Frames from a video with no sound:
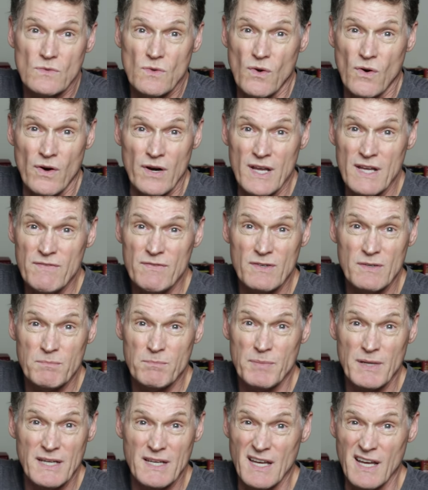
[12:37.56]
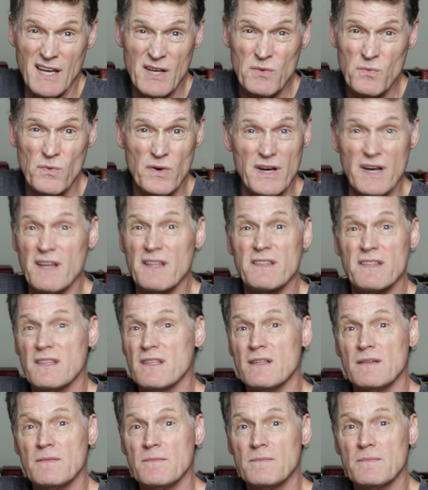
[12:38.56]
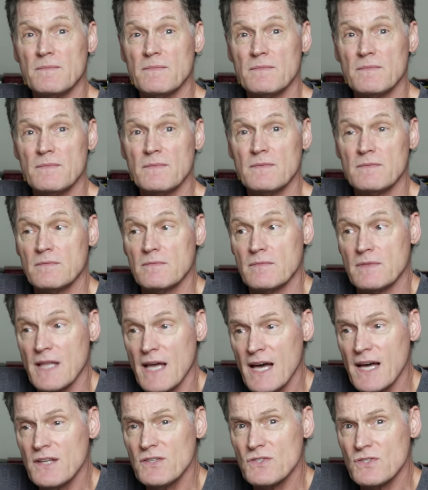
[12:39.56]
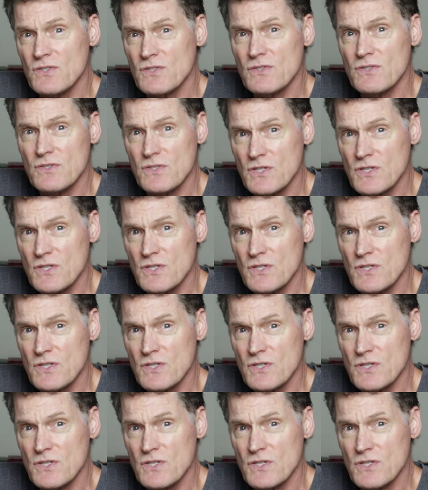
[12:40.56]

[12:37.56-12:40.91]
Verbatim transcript: or even begin with. That's